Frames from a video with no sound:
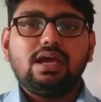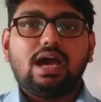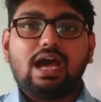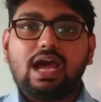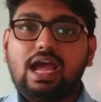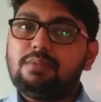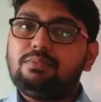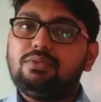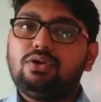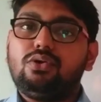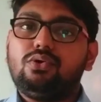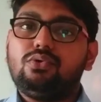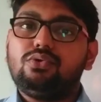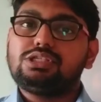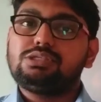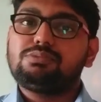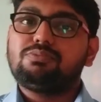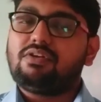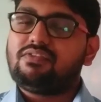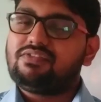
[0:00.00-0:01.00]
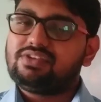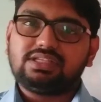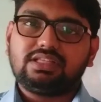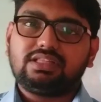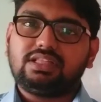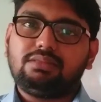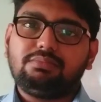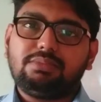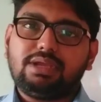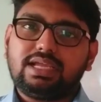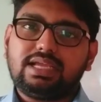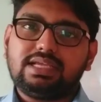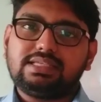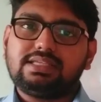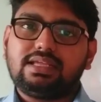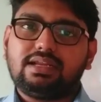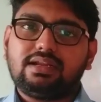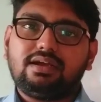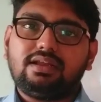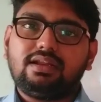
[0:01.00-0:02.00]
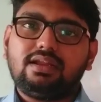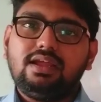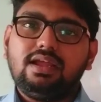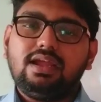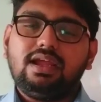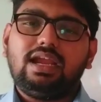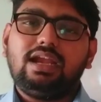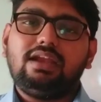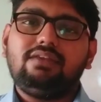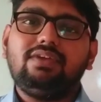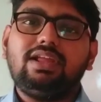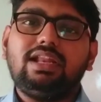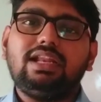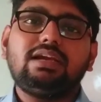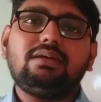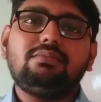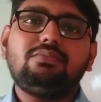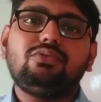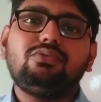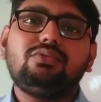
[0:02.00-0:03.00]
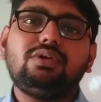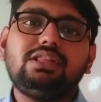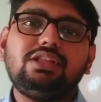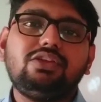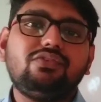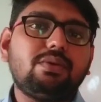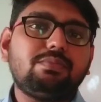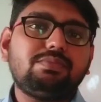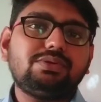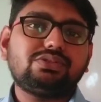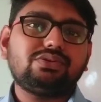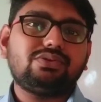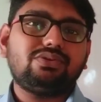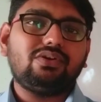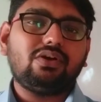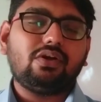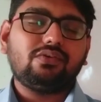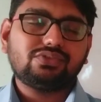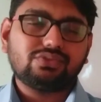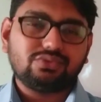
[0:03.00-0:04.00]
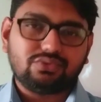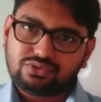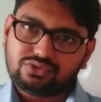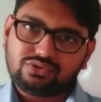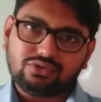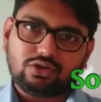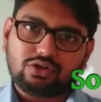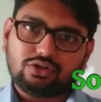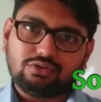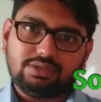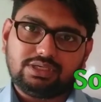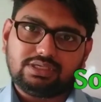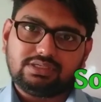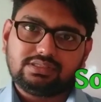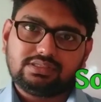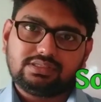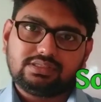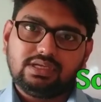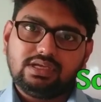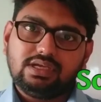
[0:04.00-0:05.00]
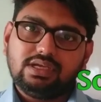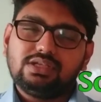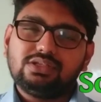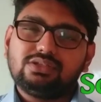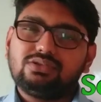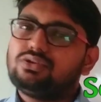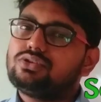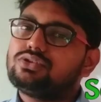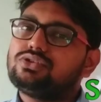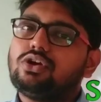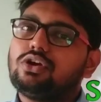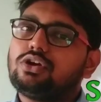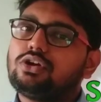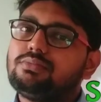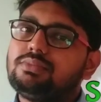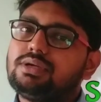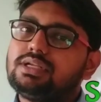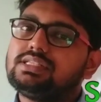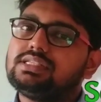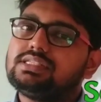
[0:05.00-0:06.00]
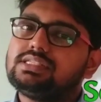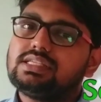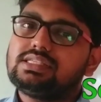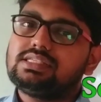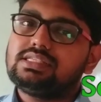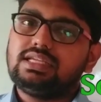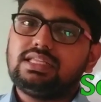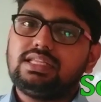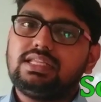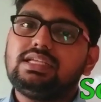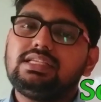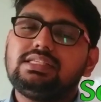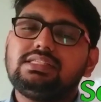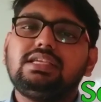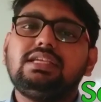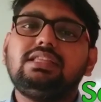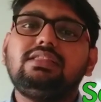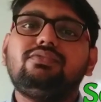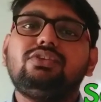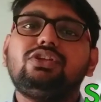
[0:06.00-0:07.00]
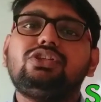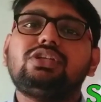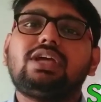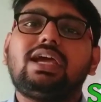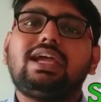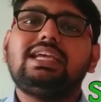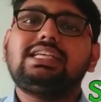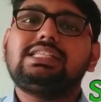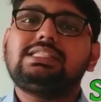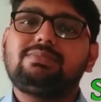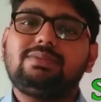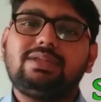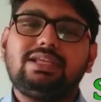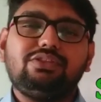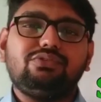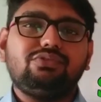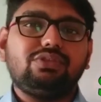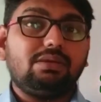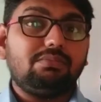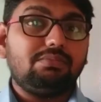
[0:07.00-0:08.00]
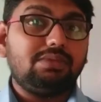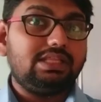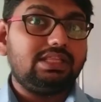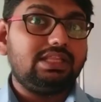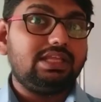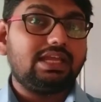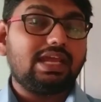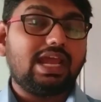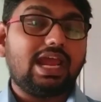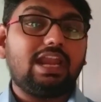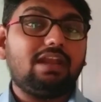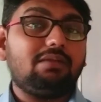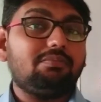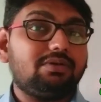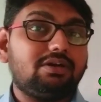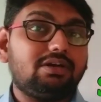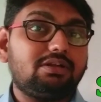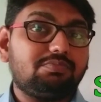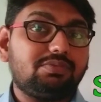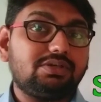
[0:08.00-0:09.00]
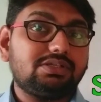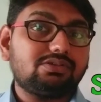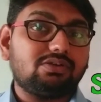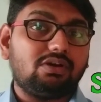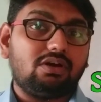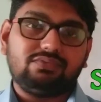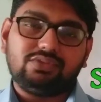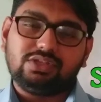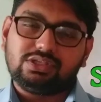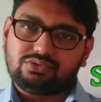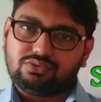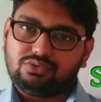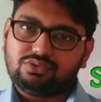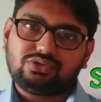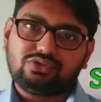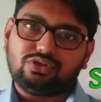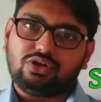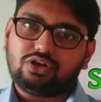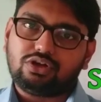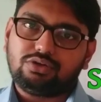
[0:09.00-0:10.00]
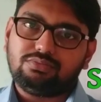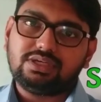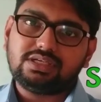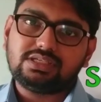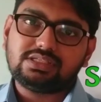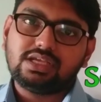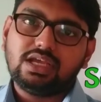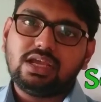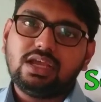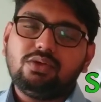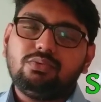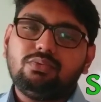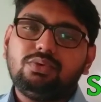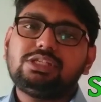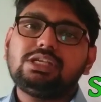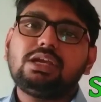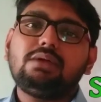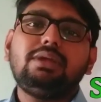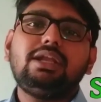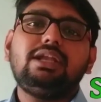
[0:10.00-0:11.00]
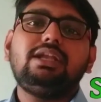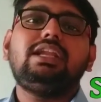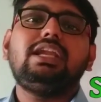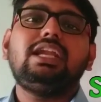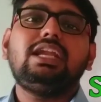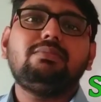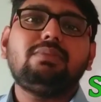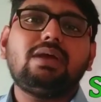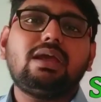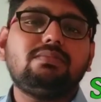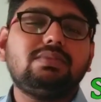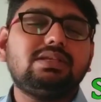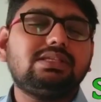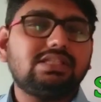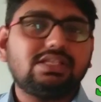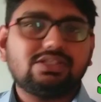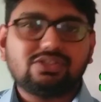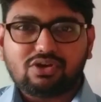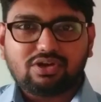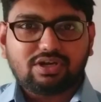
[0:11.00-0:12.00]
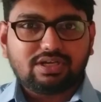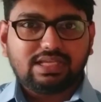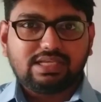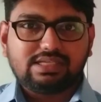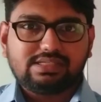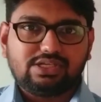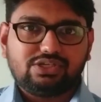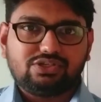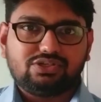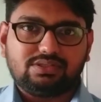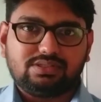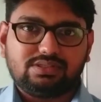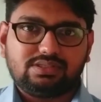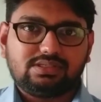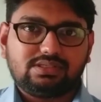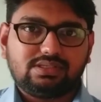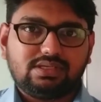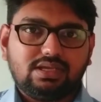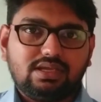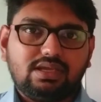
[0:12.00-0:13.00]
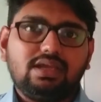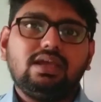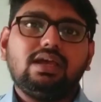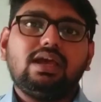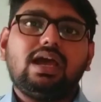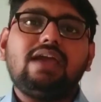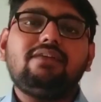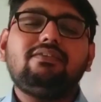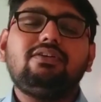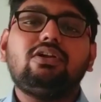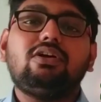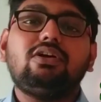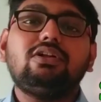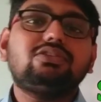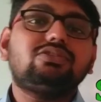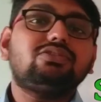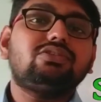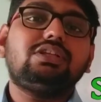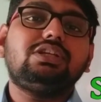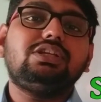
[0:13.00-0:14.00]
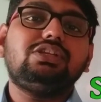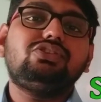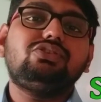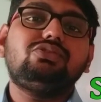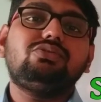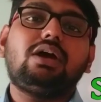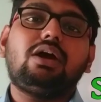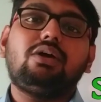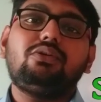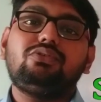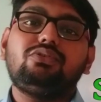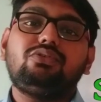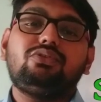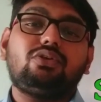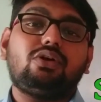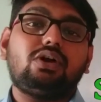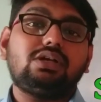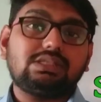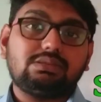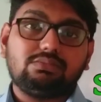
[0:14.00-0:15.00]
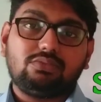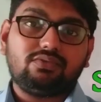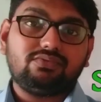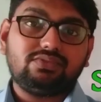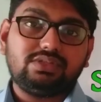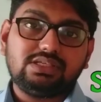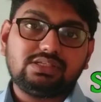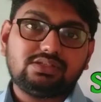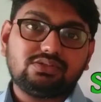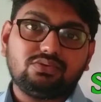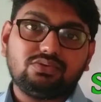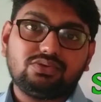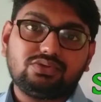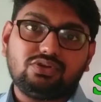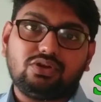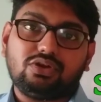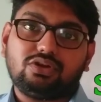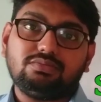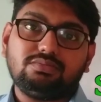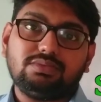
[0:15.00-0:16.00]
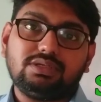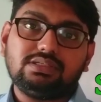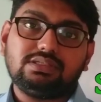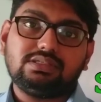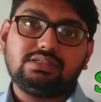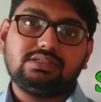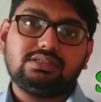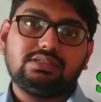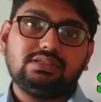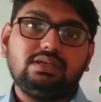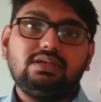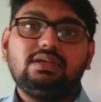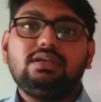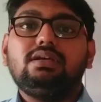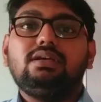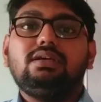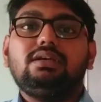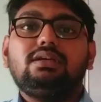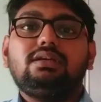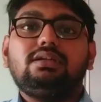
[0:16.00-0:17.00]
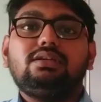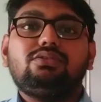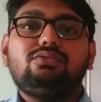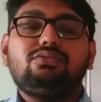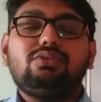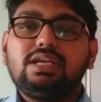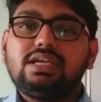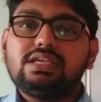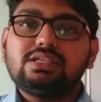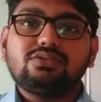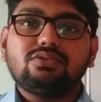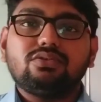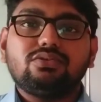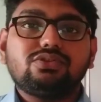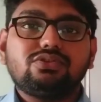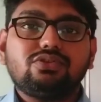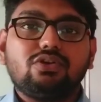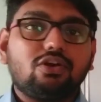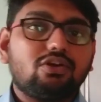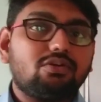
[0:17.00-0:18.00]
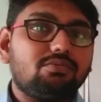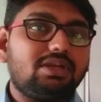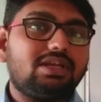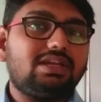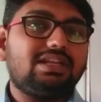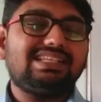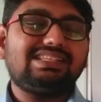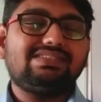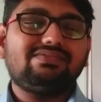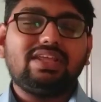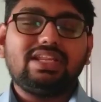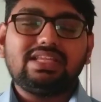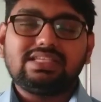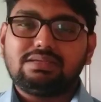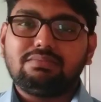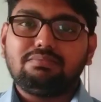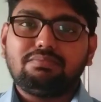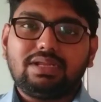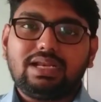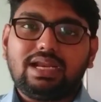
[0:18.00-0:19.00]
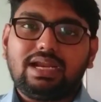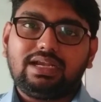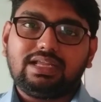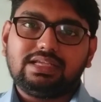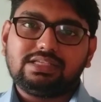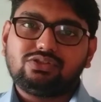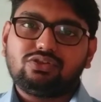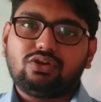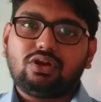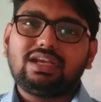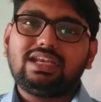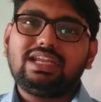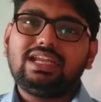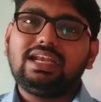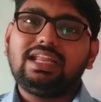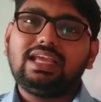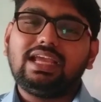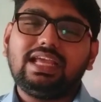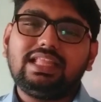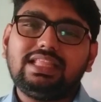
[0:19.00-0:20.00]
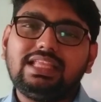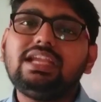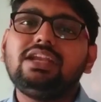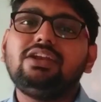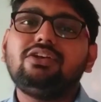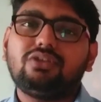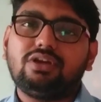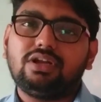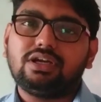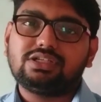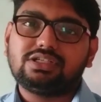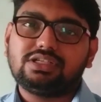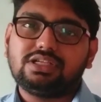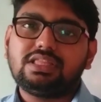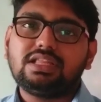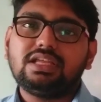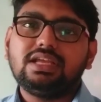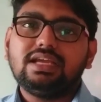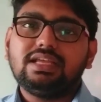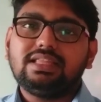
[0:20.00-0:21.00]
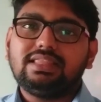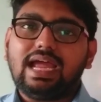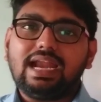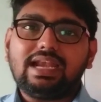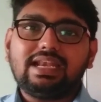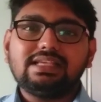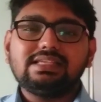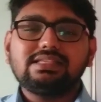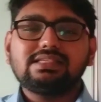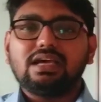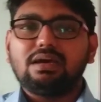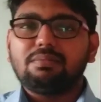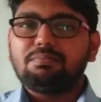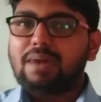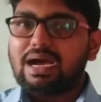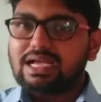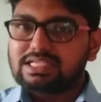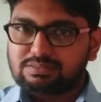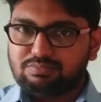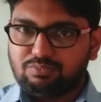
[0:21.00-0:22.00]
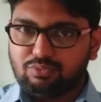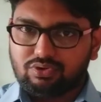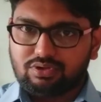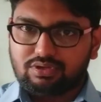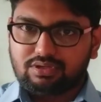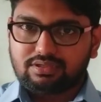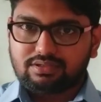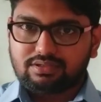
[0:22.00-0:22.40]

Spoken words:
I am your host Professor Tanmaypvttutor and welcome to a new episode of Source Documents. Source Documents is a series in which I explain you the meaning and purpose of the source documents which are maintained by business organizations. I will also teach you how to draw some of these source documents. Today's source document is very simple and does not need any introduction, that is a passbook.